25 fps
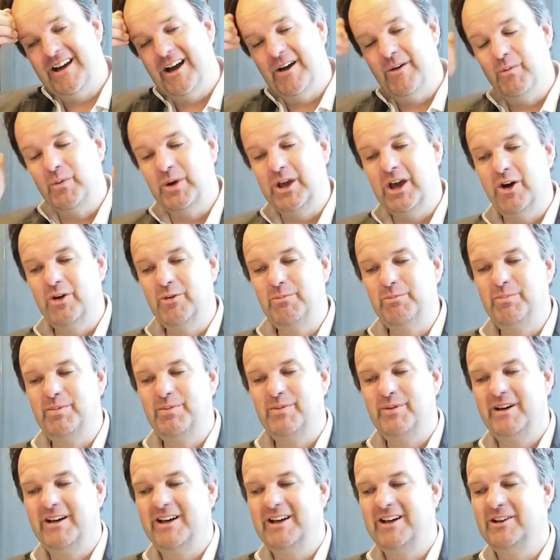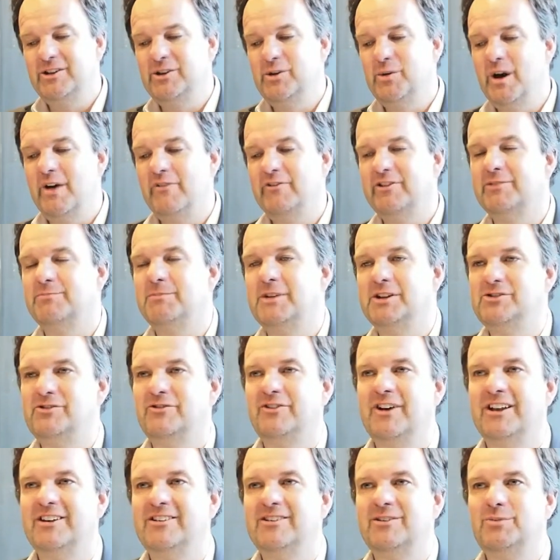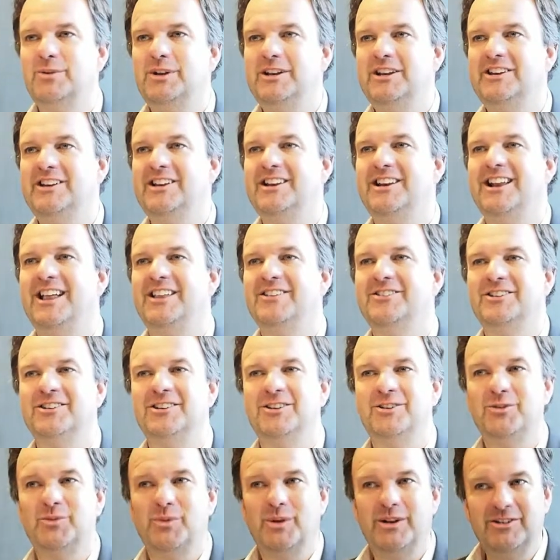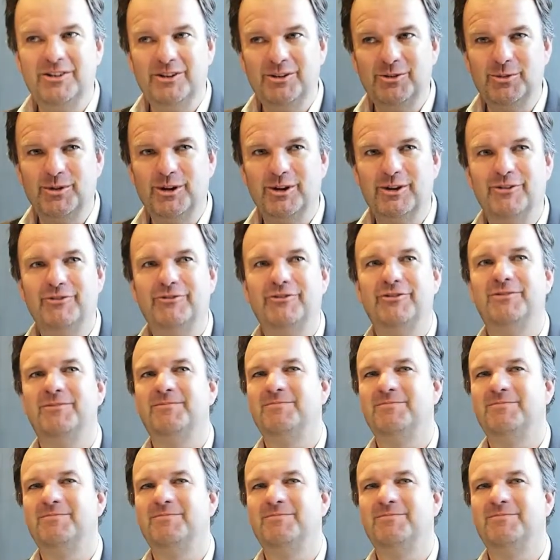we hope you have as much fun as we did in London in 2012.